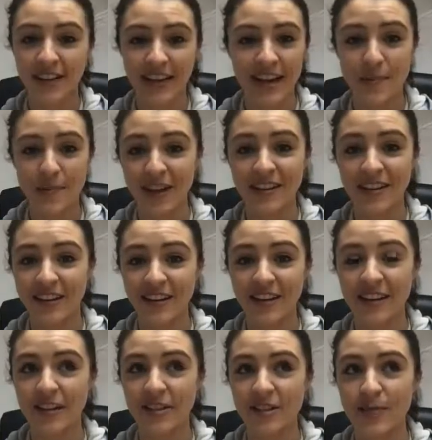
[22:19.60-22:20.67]
I mean, there's
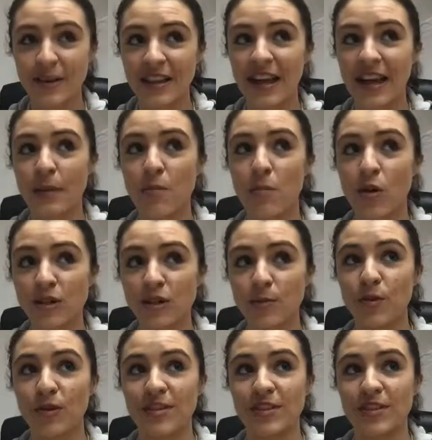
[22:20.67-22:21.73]
been like
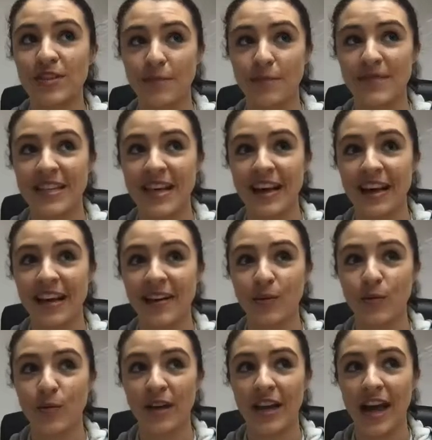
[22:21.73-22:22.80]
multiple times that
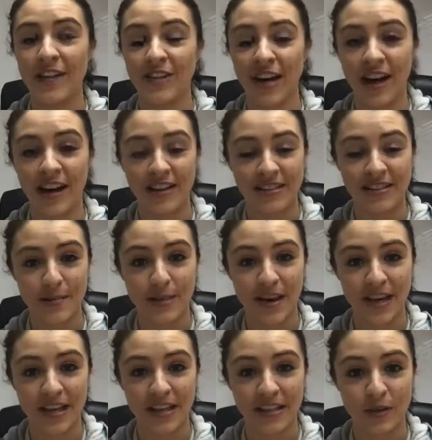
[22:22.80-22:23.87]
we haven't hired
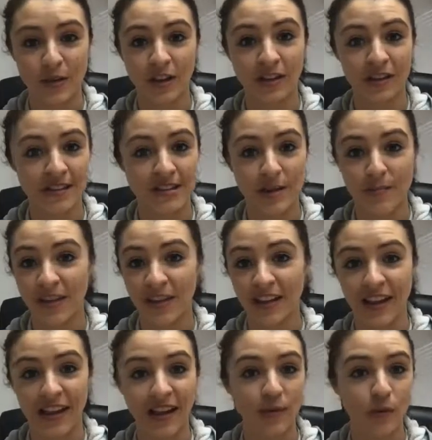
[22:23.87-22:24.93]
somebody because we learned something
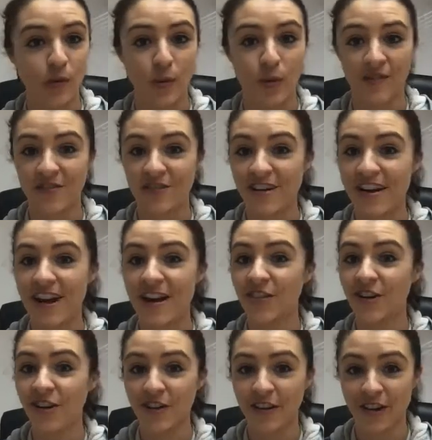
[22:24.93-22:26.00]
that we would have
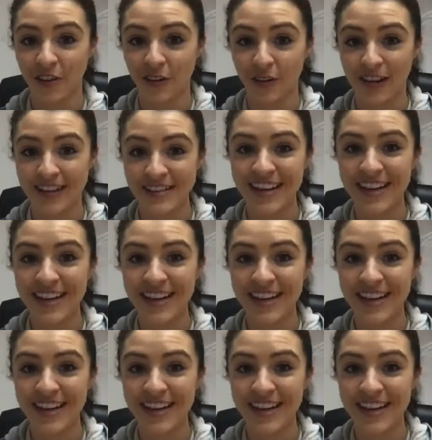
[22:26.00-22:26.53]
never known otherwise.